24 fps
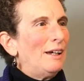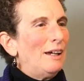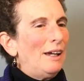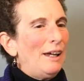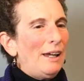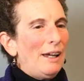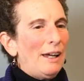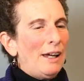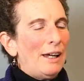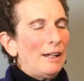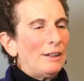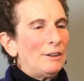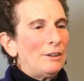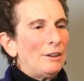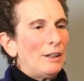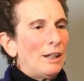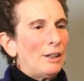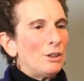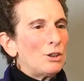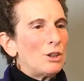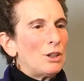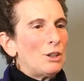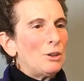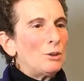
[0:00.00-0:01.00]

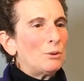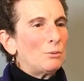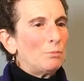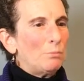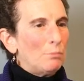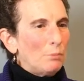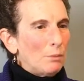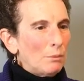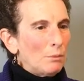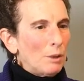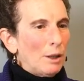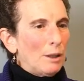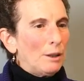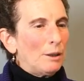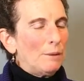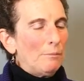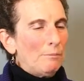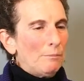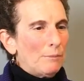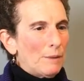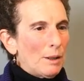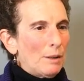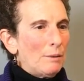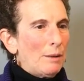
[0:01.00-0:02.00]
And she's
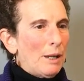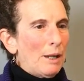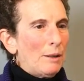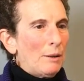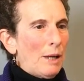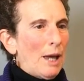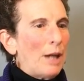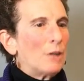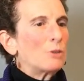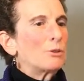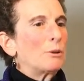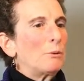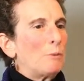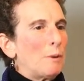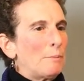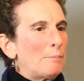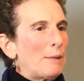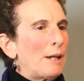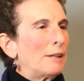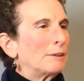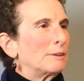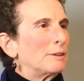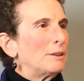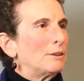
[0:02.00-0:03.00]
actually went
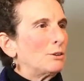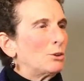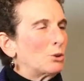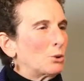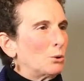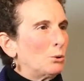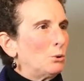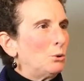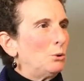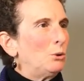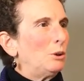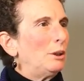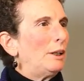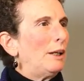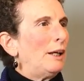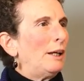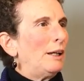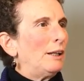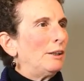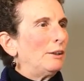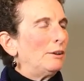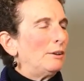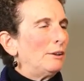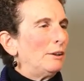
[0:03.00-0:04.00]
back to school,
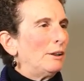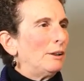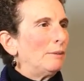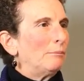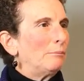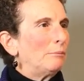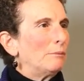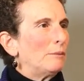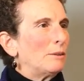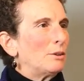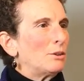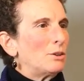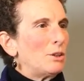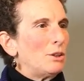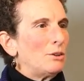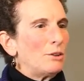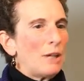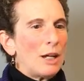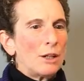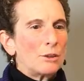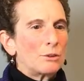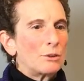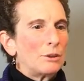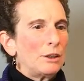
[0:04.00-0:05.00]
and she's
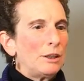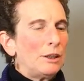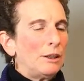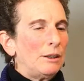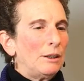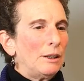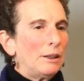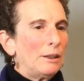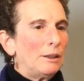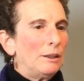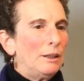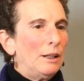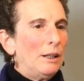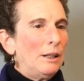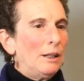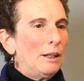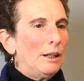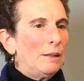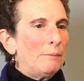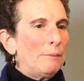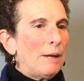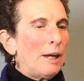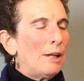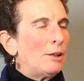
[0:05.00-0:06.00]
actually a
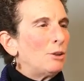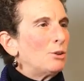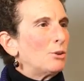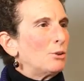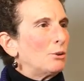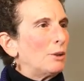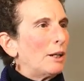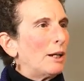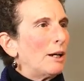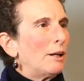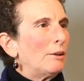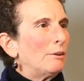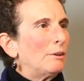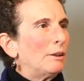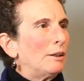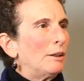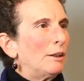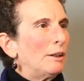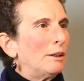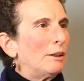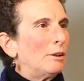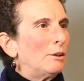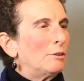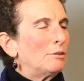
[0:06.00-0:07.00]
manager now,
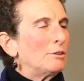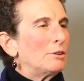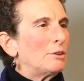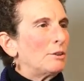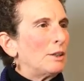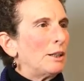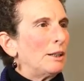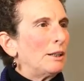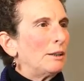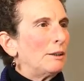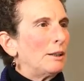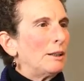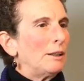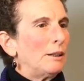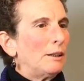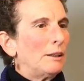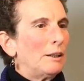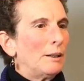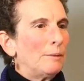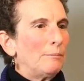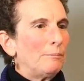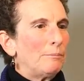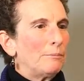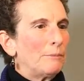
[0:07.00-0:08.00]
overseeing
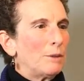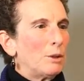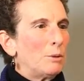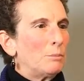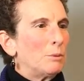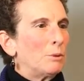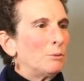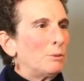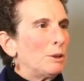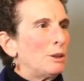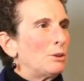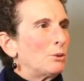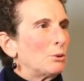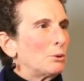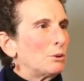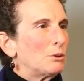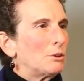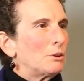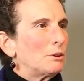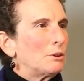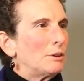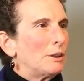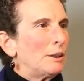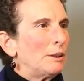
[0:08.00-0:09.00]
the human
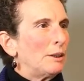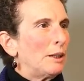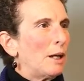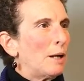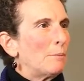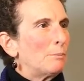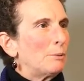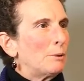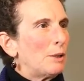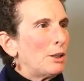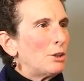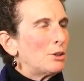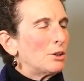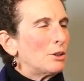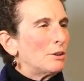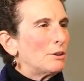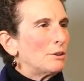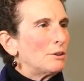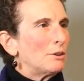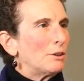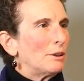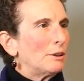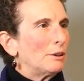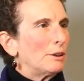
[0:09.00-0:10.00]
resources in the
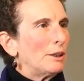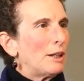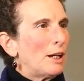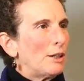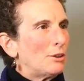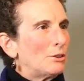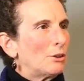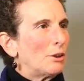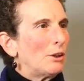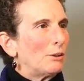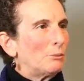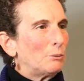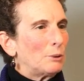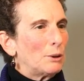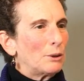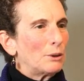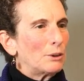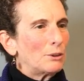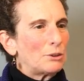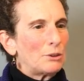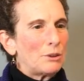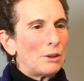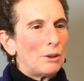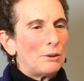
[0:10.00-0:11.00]
operations, the liaison work.
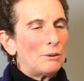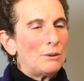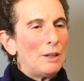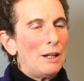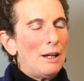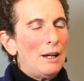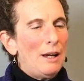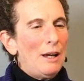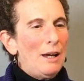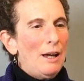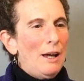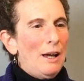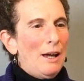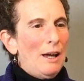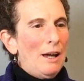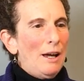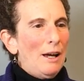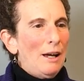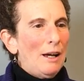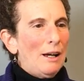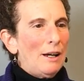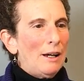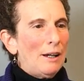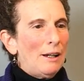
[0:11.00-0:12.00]
So
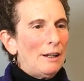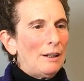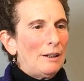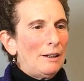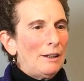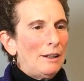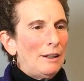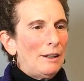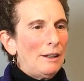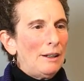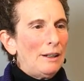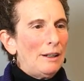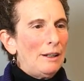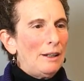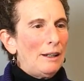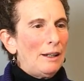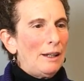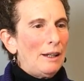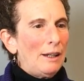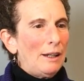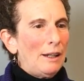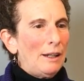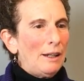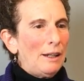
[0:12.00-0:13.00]

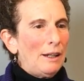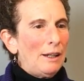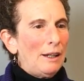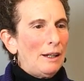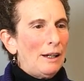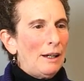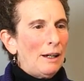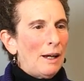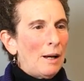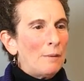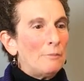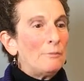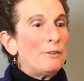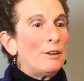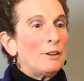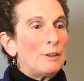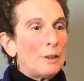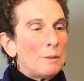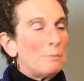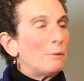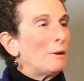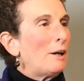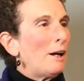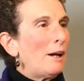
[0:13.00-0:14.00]
I'm
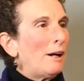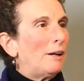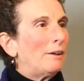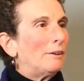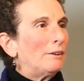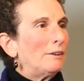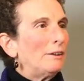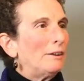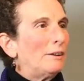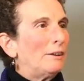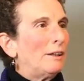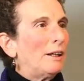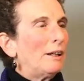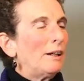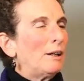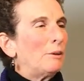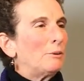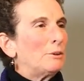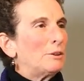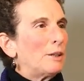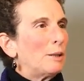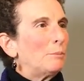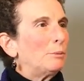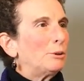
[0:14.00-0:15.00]
very proud that I
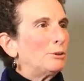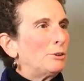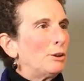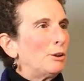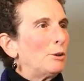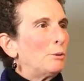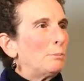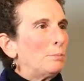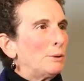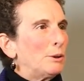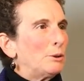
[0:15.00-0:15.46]
was able to open